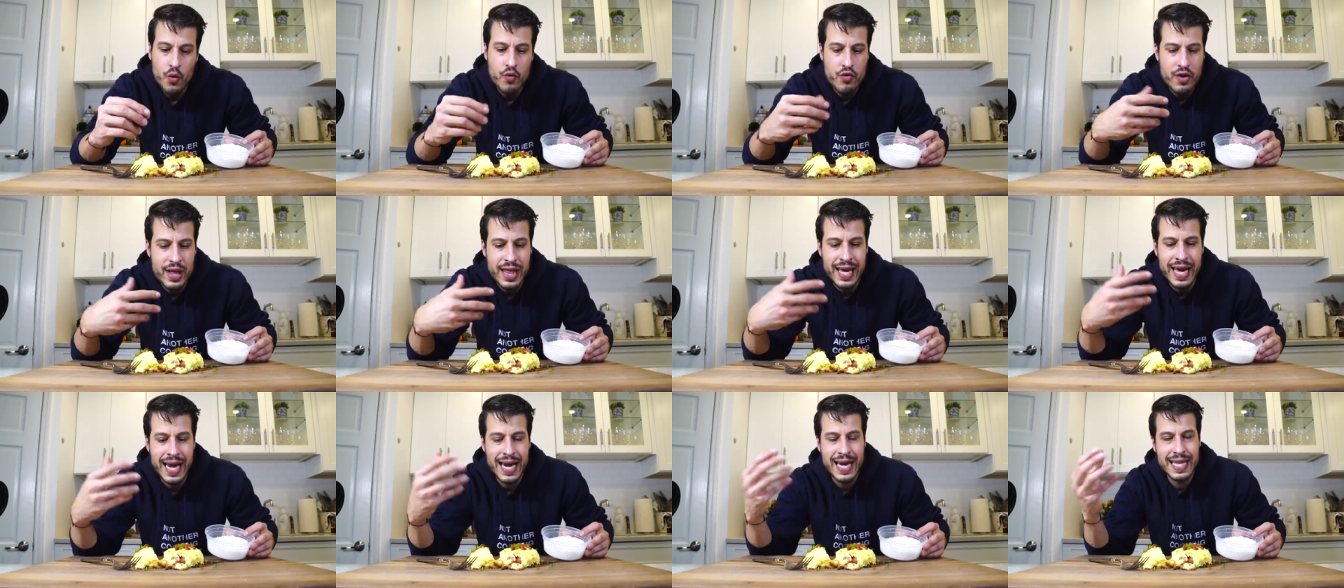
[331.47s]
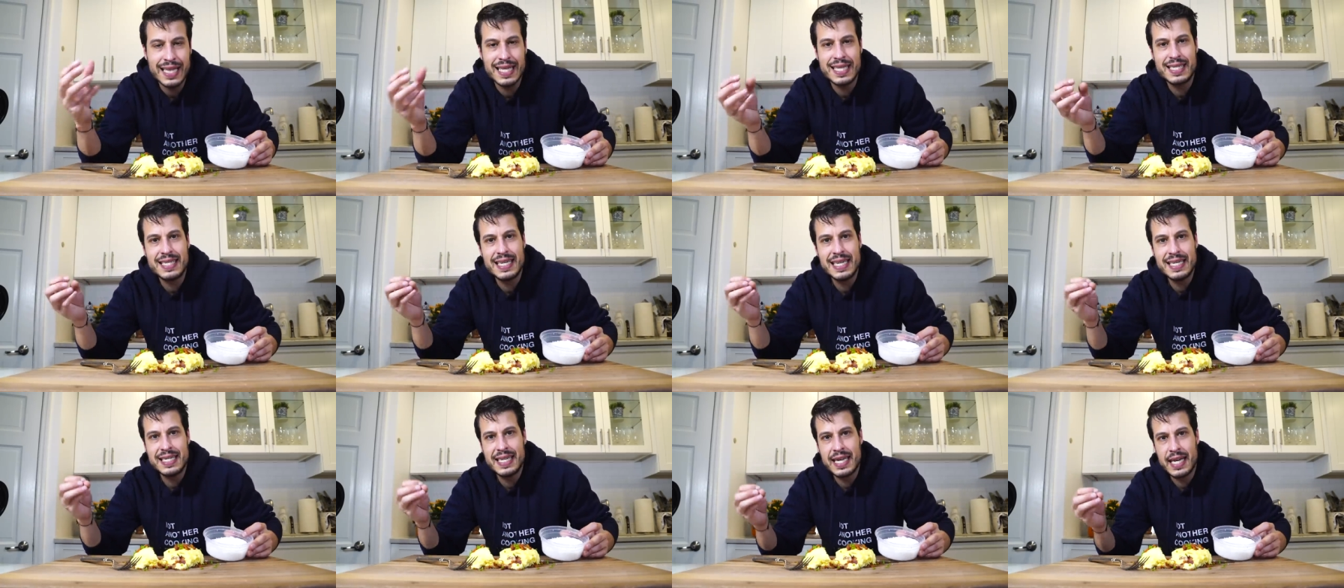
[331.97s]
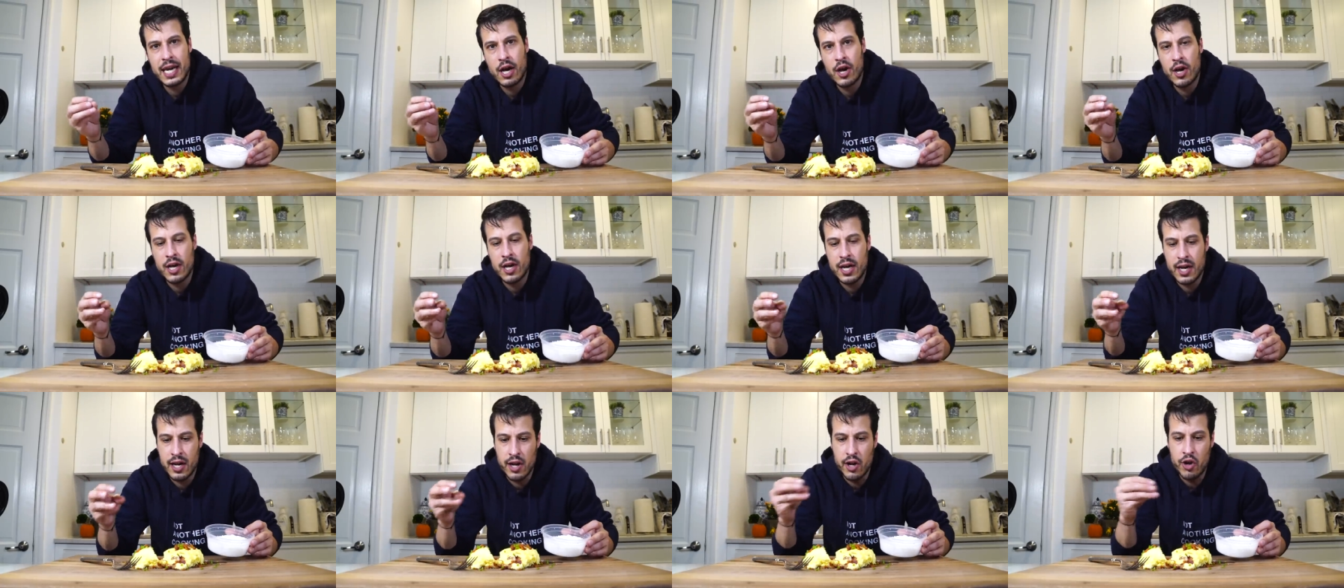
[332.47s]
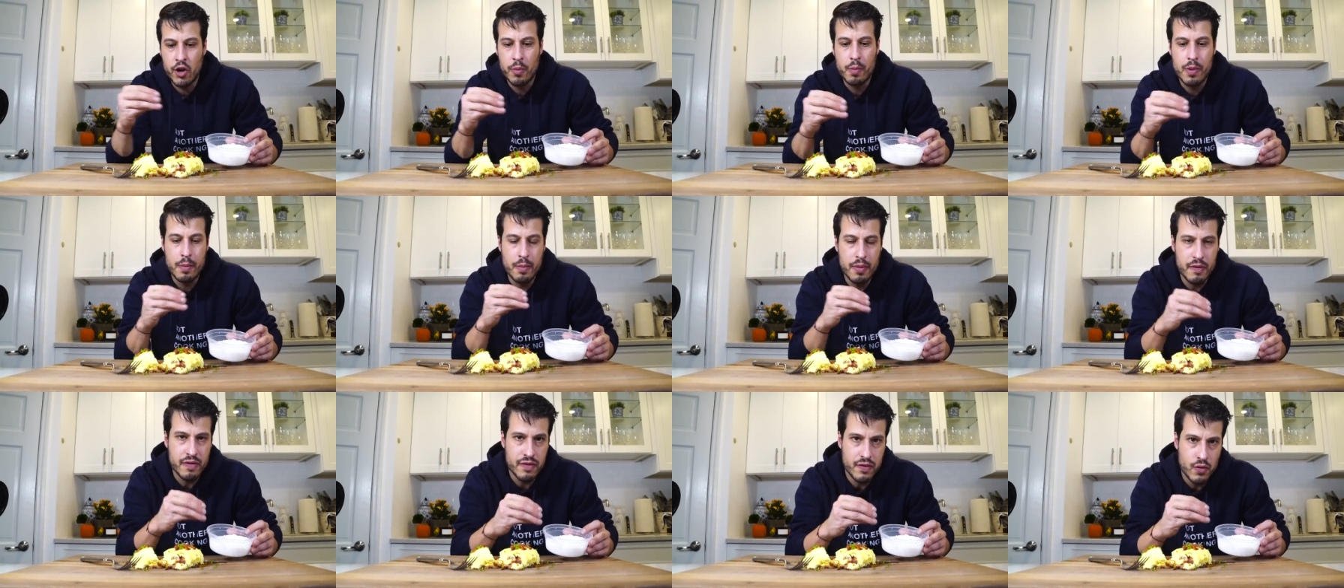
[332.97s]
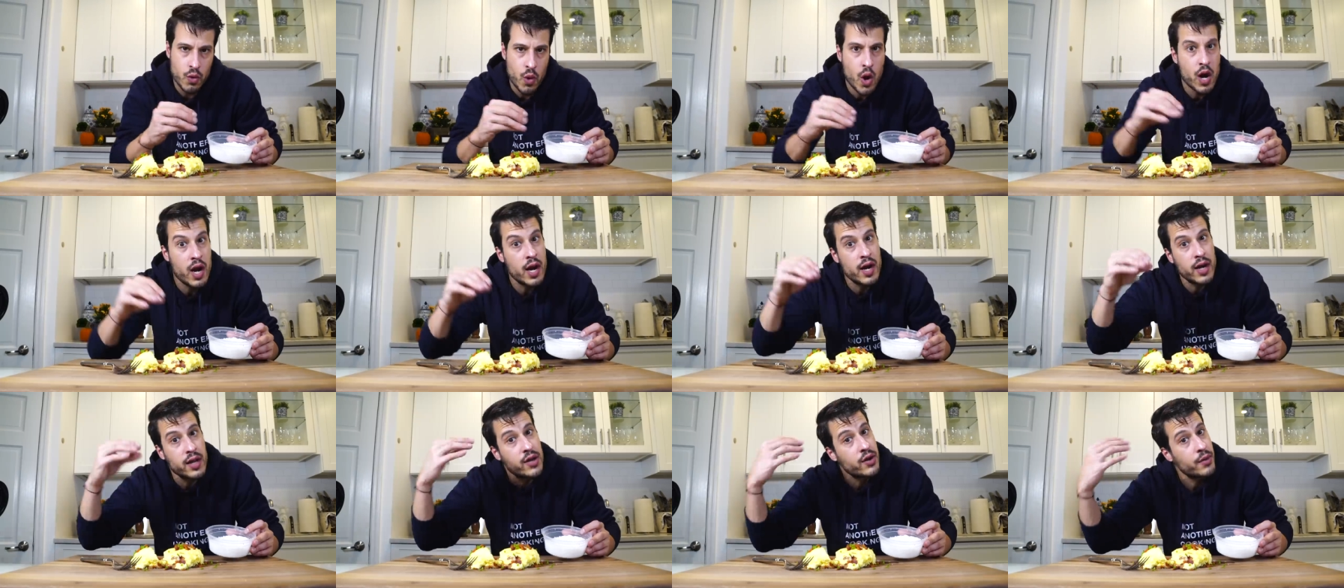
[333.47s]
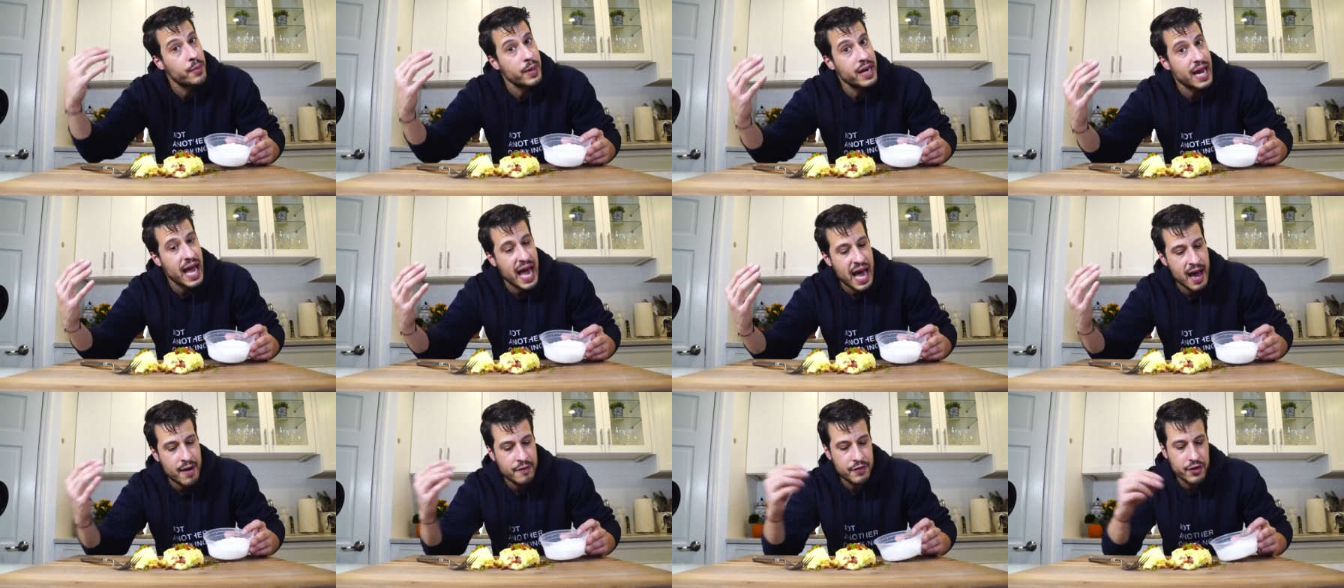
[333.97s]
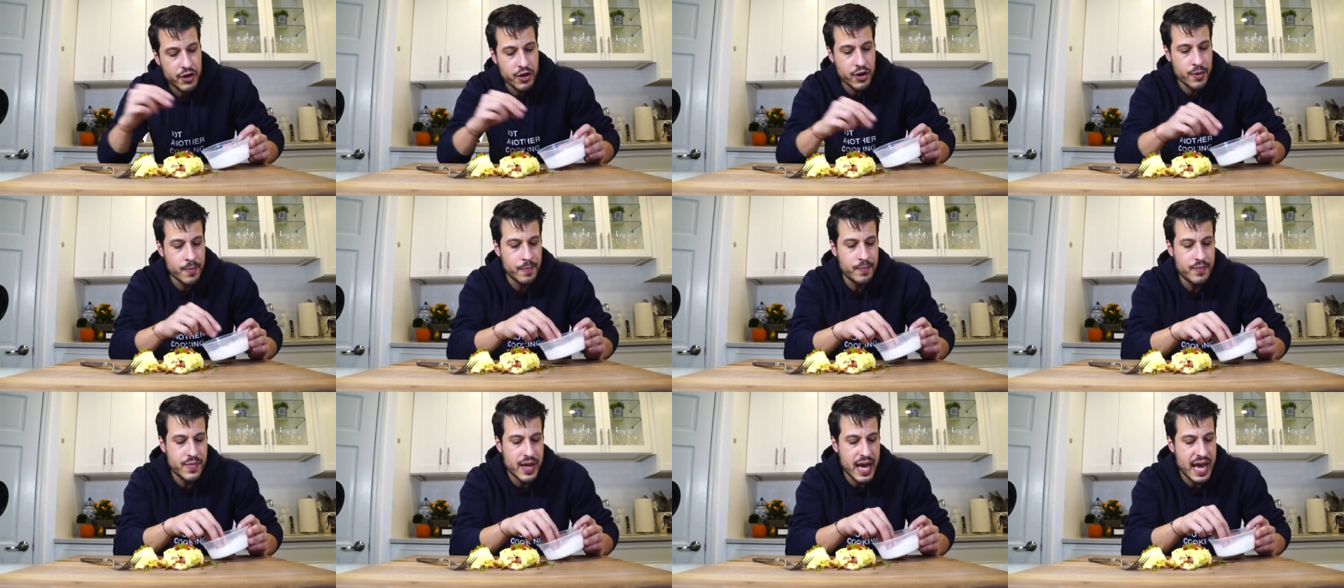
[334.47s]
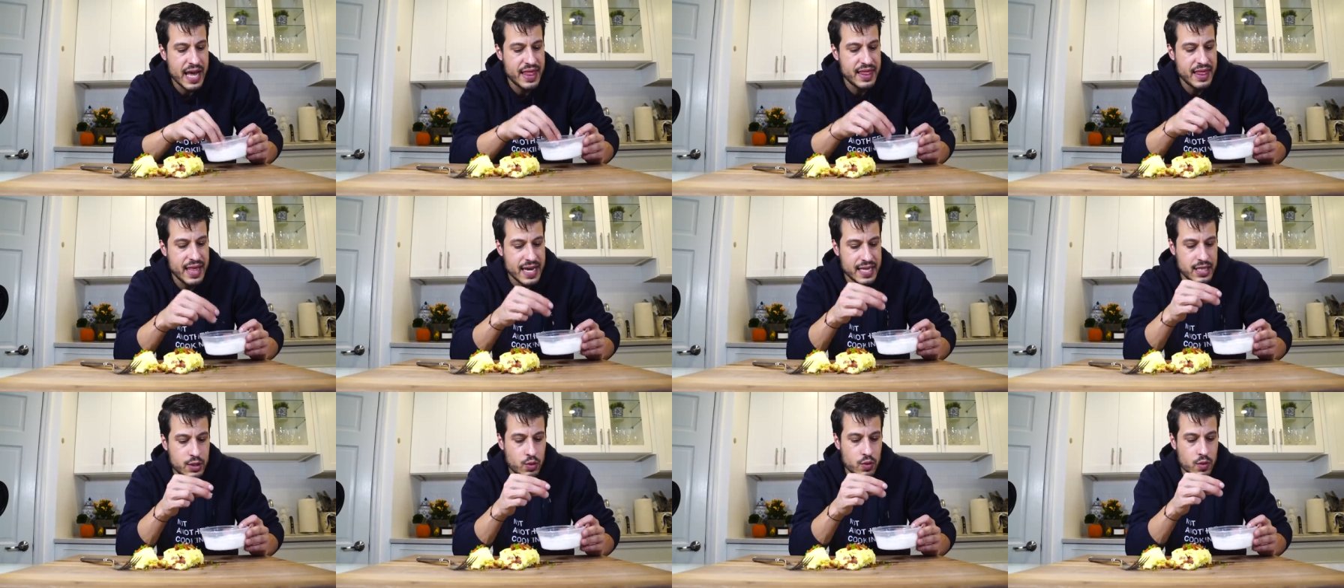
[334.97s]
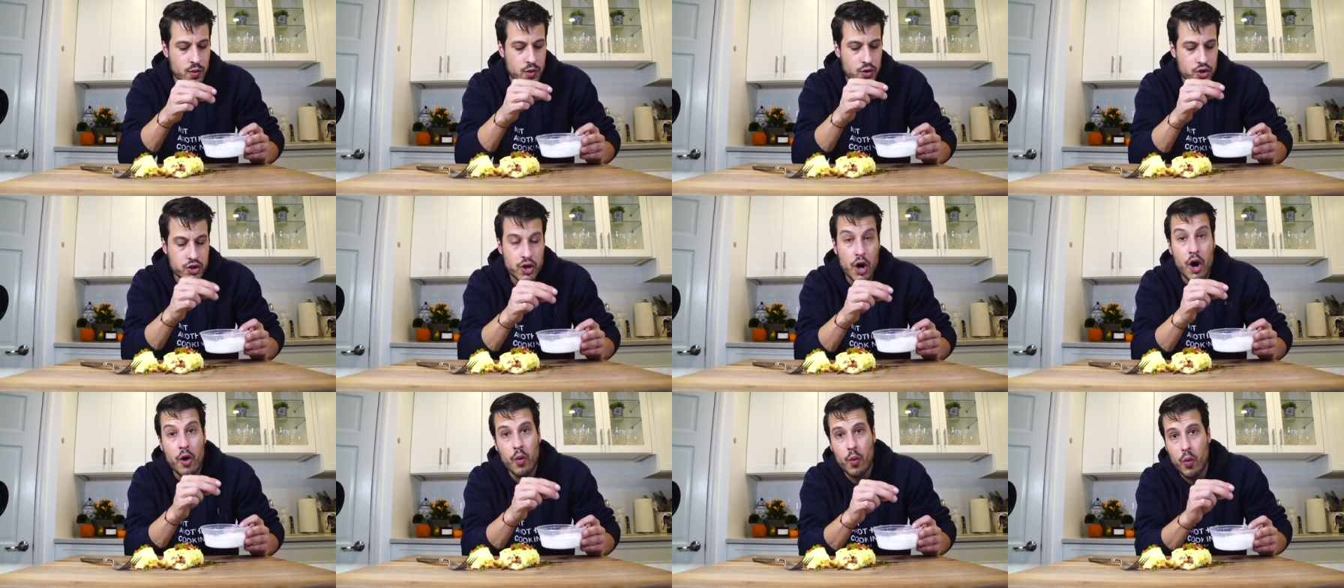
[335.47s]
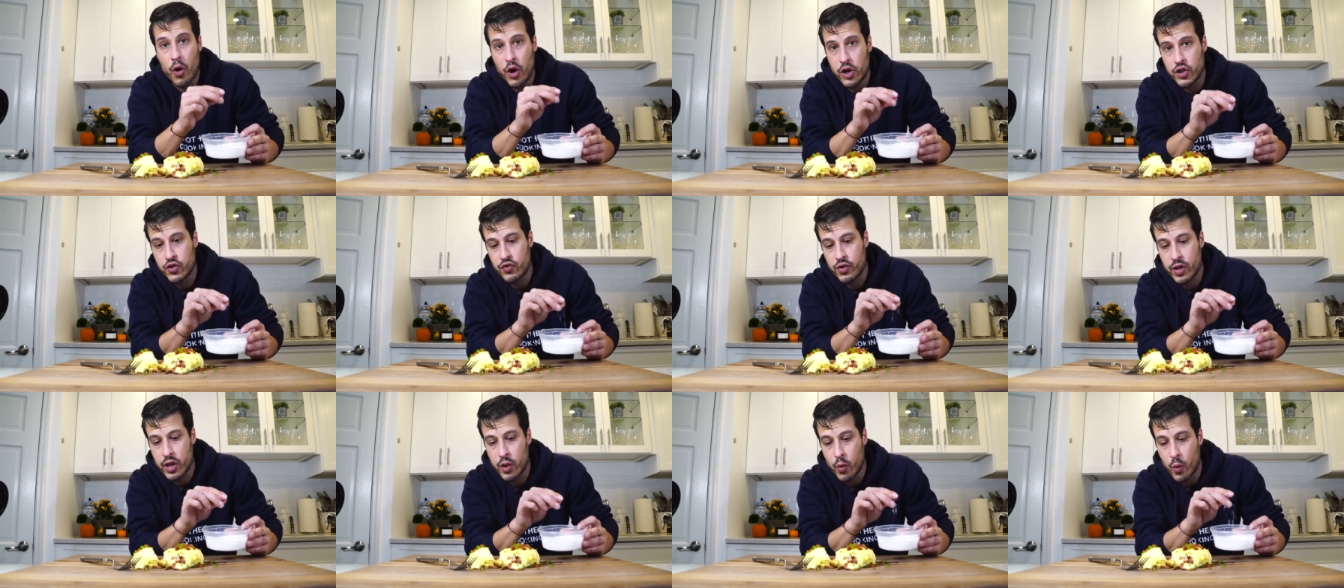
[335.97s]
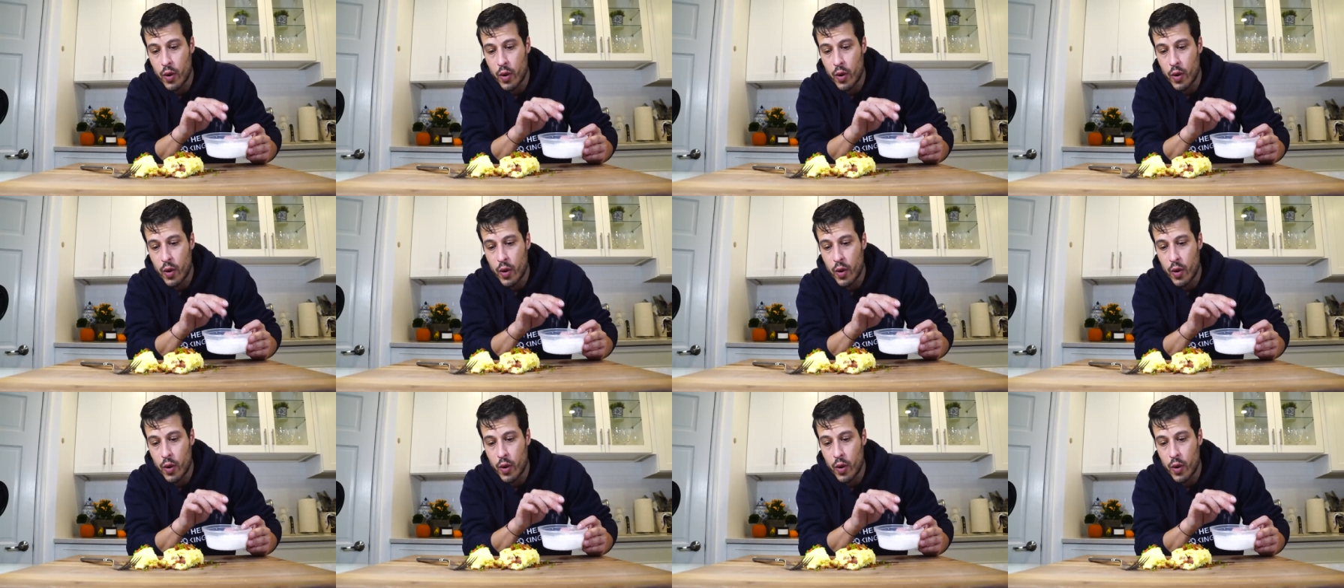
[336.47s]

Really gotta get the seasoning on a little bit before and a little bit after. And this salt works really